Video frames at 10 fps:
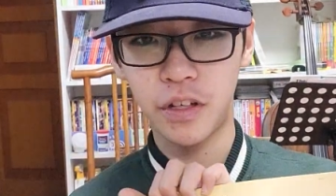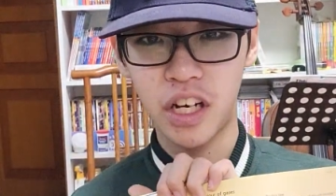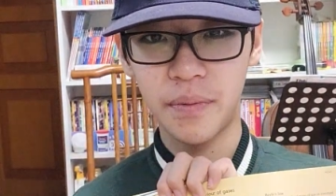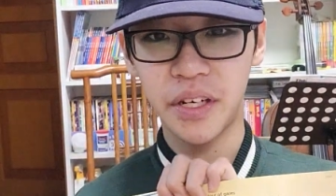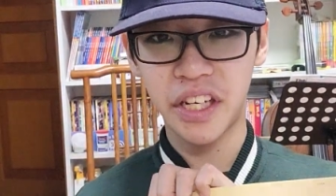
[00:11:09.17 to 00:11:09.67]

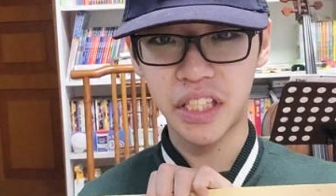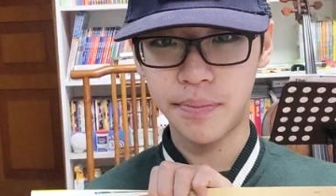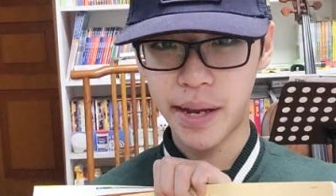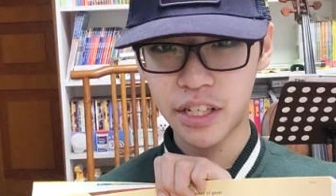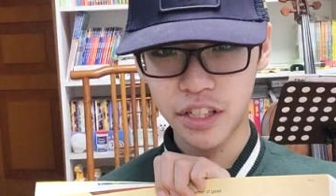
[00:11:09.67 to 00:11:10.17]
talk about
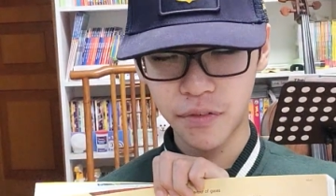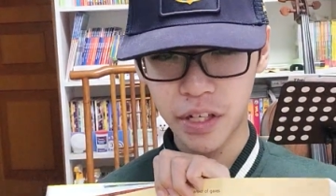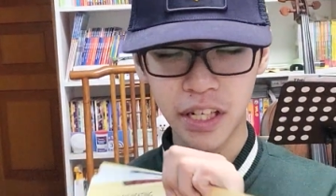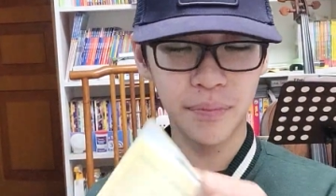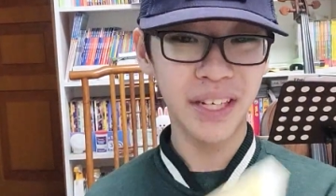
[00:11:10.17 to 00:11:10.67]
expansion of
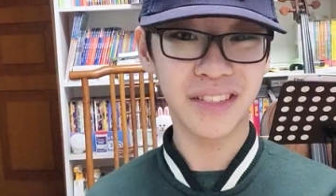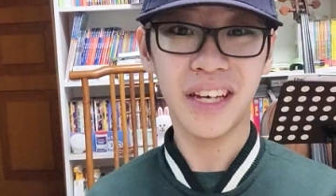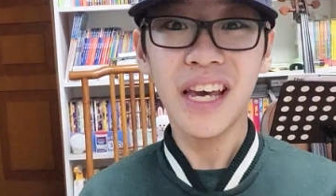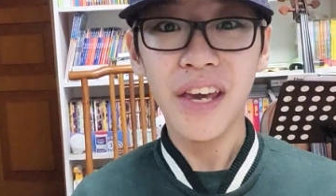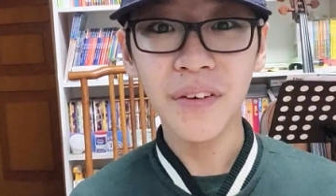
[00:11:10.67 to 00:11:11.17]
heating, because
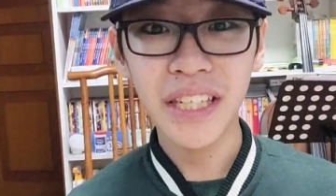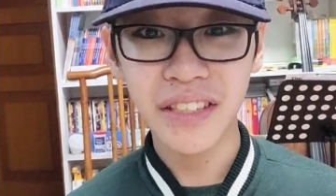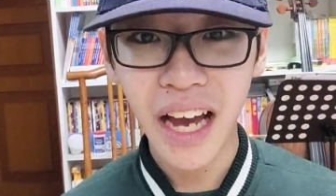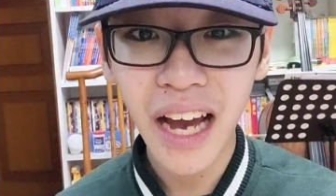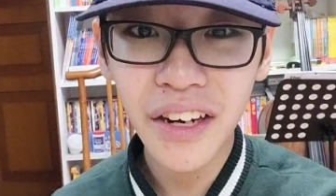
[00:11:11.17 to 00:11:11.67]
if it
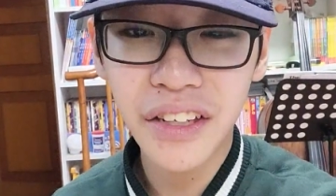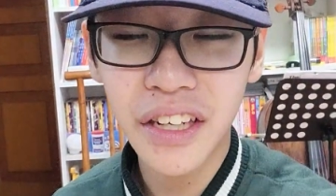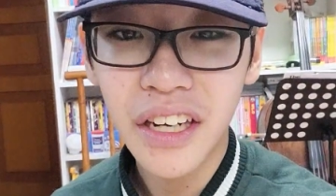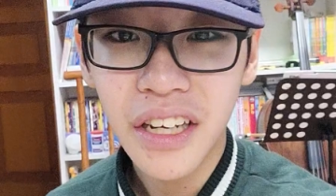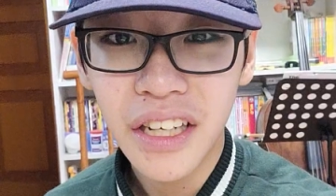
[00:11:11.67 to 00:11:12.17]
gets
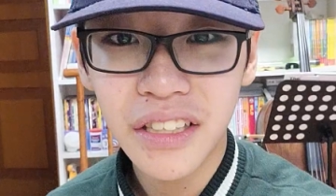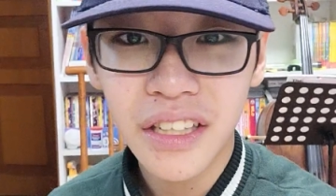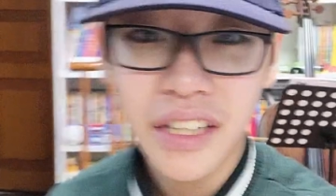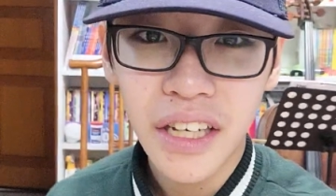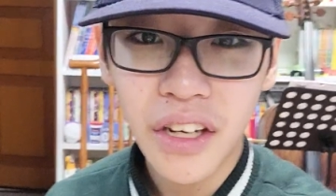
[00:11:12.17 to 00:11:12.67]
hotter,
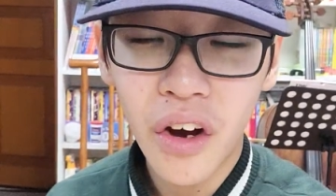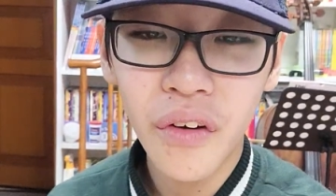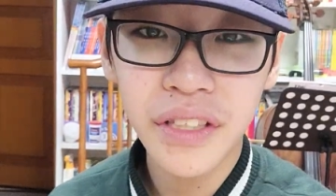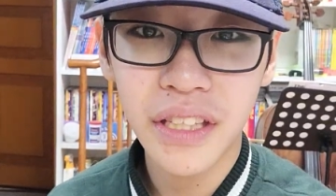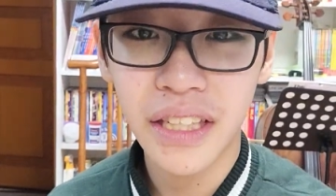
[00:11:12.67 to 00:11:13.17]

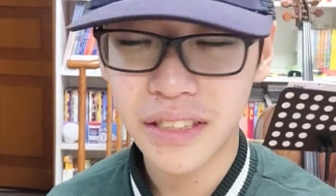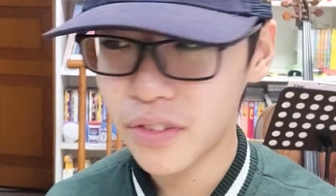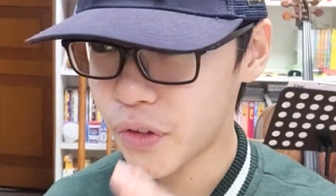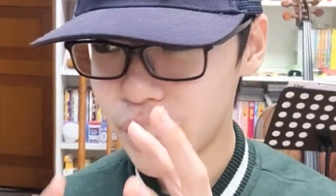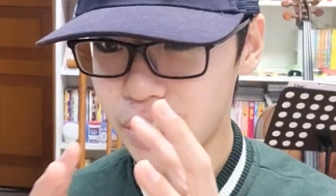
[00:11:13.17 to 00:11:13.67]

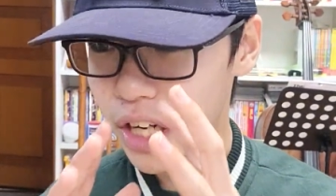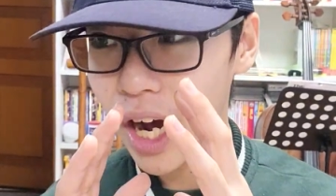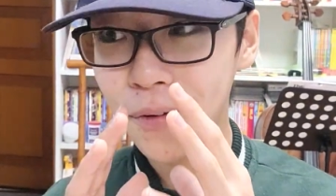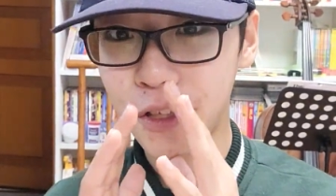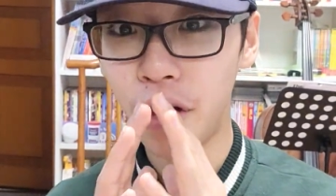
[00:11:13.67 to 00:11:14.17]
the
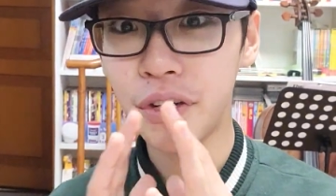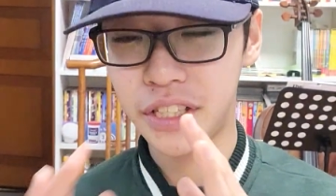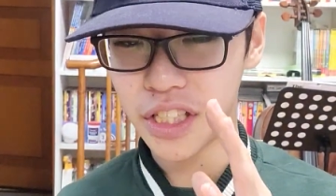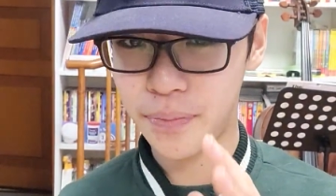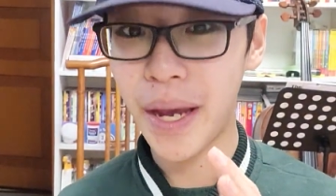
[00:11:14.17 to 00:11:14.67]
object
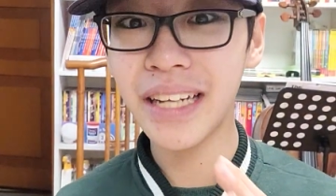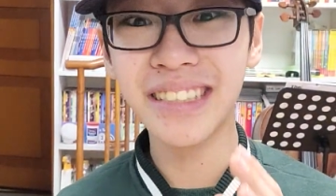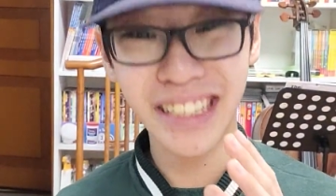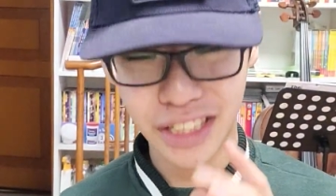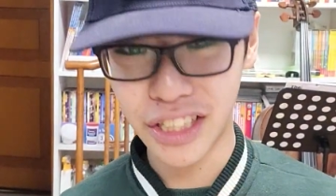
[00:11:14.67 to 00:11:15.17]
always
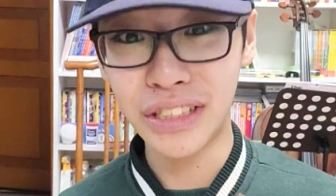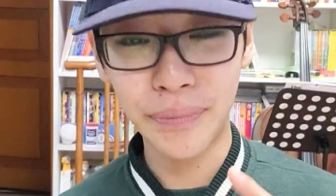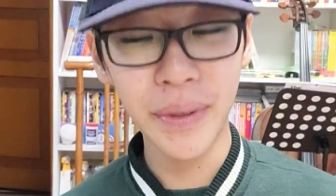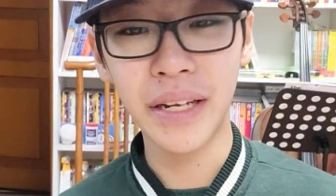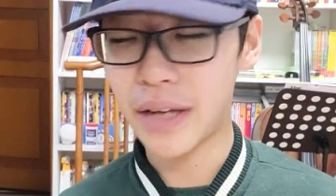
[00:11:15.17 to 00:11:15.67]
expands just a
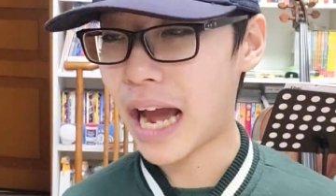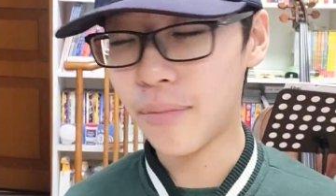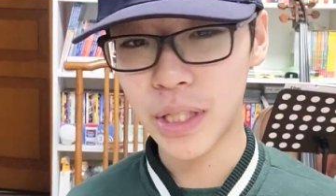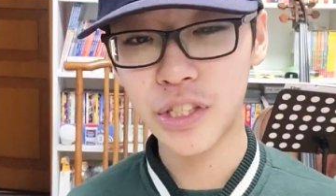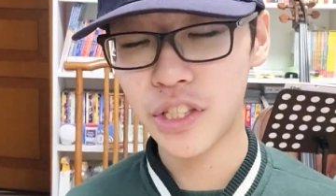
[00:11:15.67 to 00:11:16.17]
bit. How
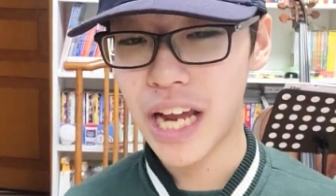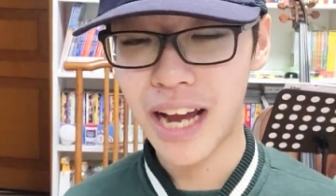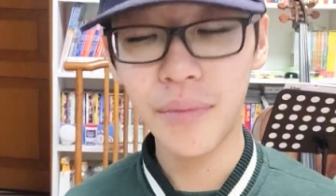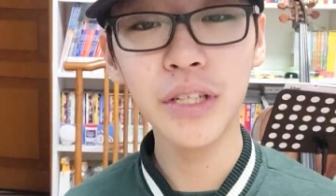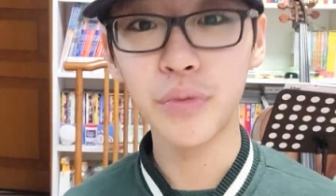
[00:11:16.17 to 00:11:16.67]
much
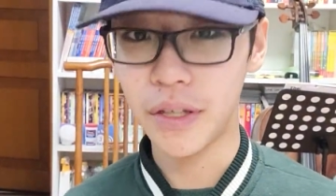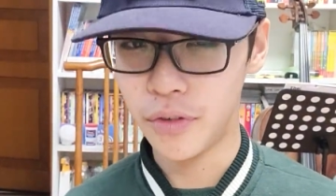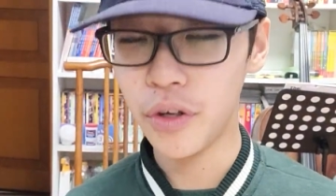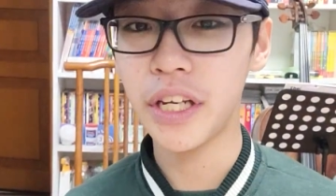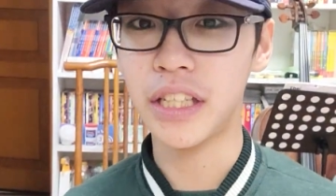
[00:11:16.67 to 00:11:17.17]
we have
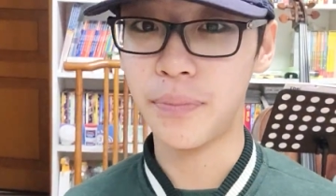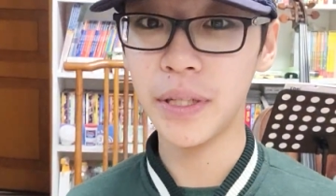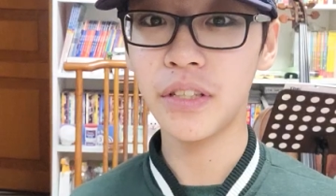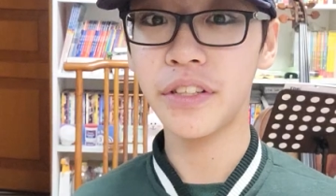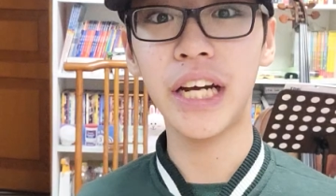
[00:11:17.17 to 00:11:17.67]
no idea. It
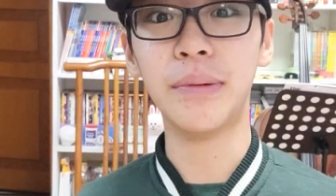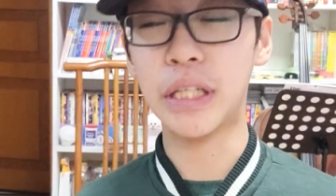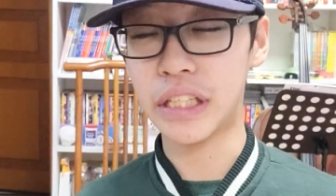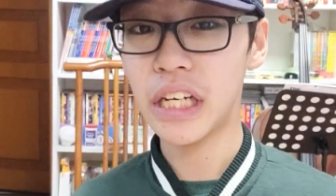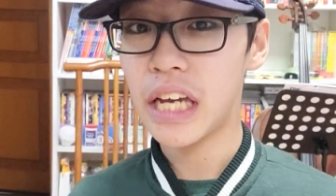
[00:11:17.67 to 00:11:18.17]
depends on the
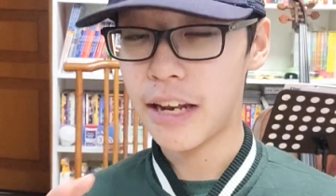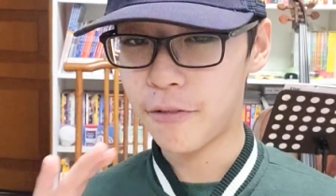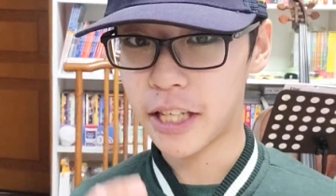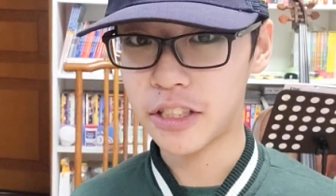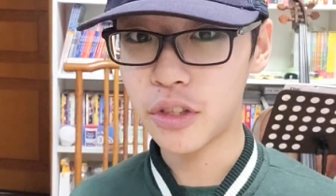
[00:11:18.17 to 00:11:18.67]
object. And if
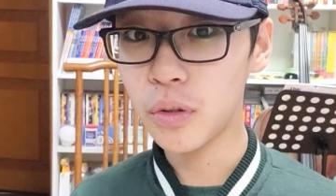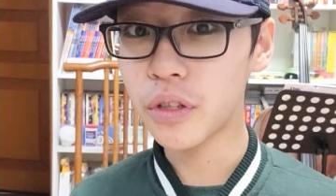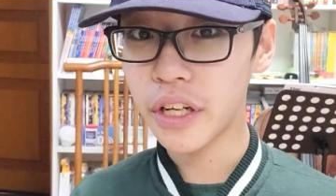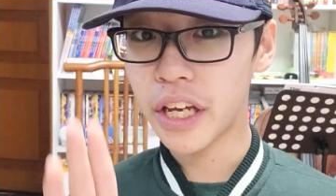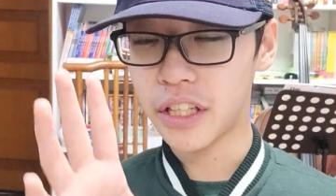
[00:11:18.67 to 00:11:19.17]
it gets
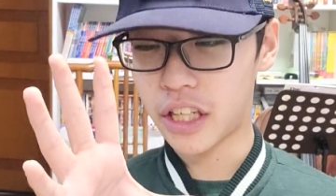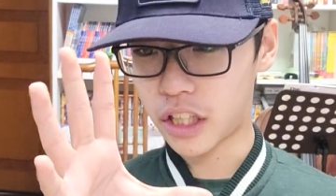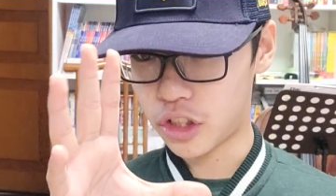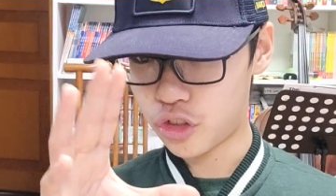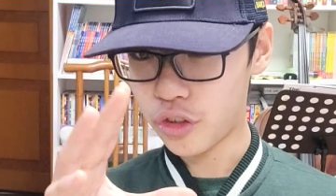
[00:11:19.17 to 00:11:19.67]
colder, it
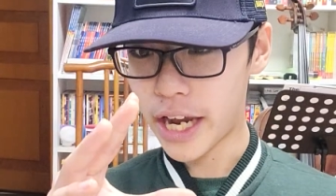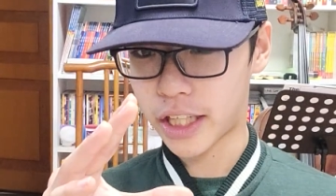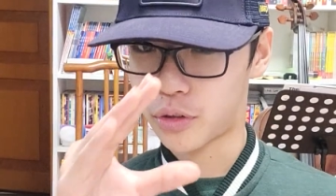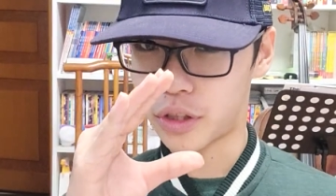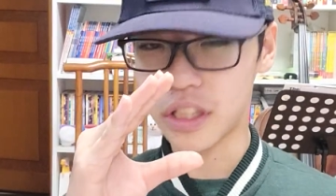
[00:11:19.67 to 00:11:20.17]

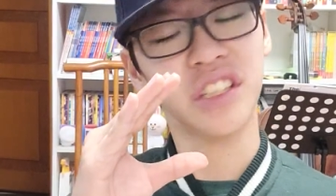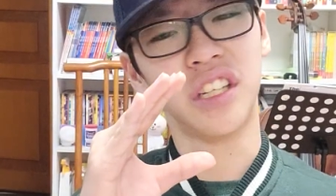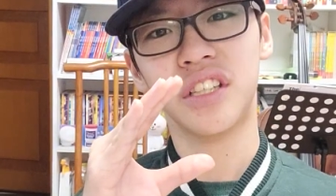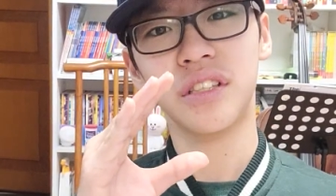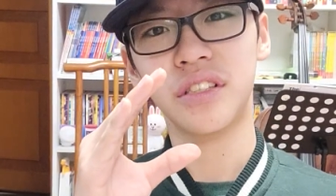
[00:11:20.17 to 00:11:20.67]
contracts or
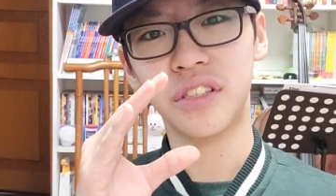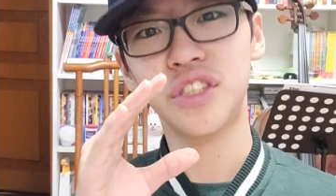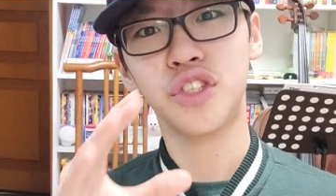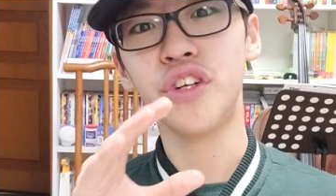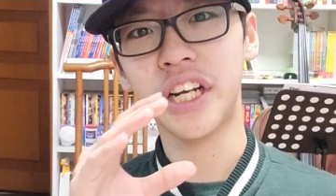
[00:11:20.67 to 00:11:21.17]

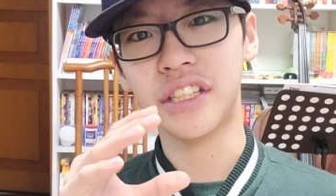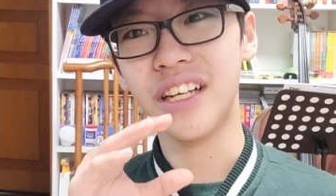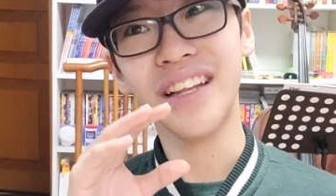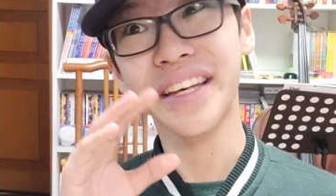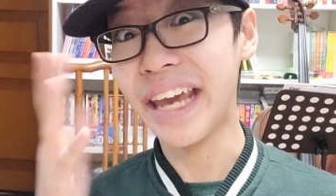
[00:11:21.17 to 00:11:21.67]

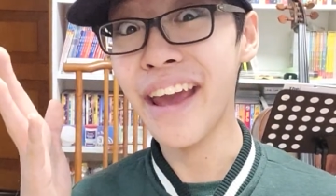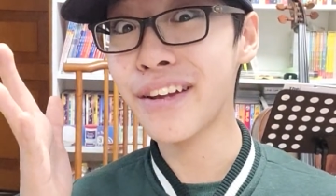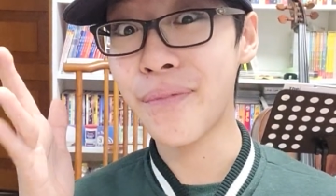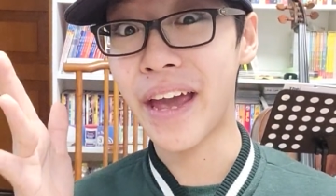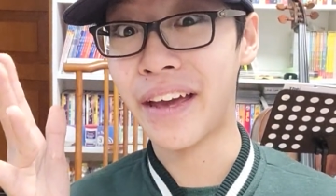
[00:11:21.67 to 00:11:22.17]
shrinks, like
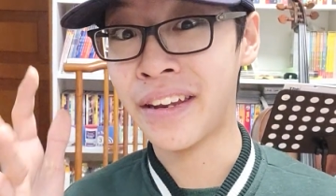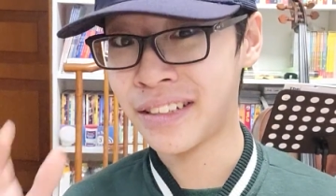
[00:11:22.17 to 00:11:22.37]
Ant-Man,